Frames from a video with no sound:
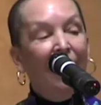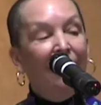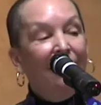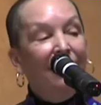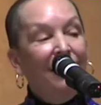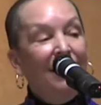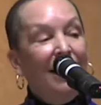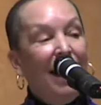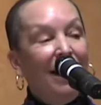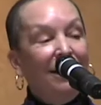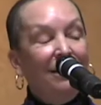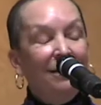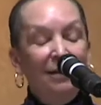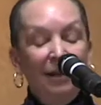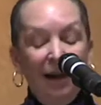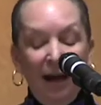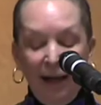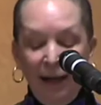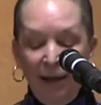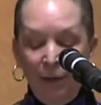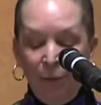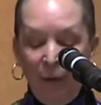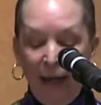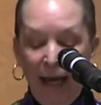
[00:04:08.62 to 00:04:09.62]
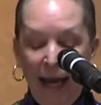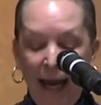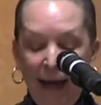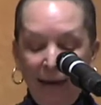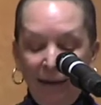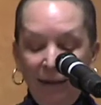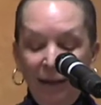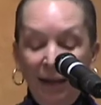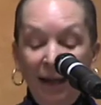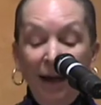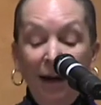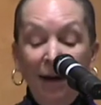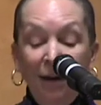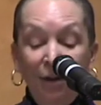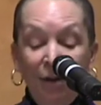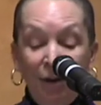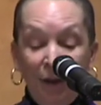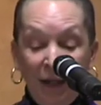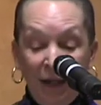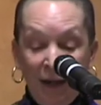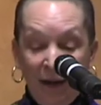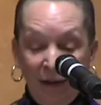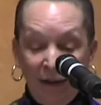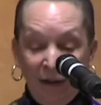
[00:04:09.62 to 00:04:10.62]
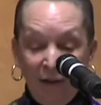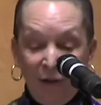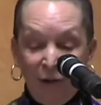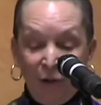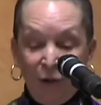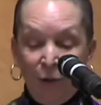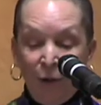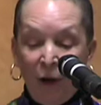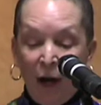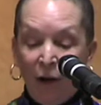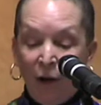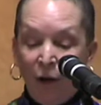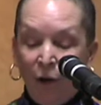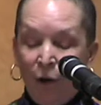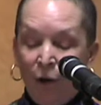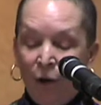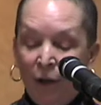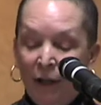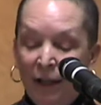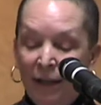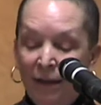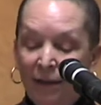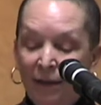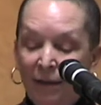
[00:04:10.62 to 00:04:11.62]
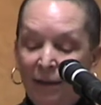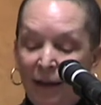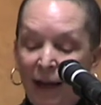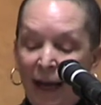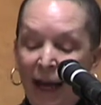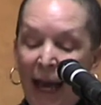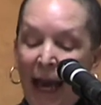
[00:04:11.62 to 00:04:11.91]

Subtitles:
The next night, we added the other youngins to our chorus,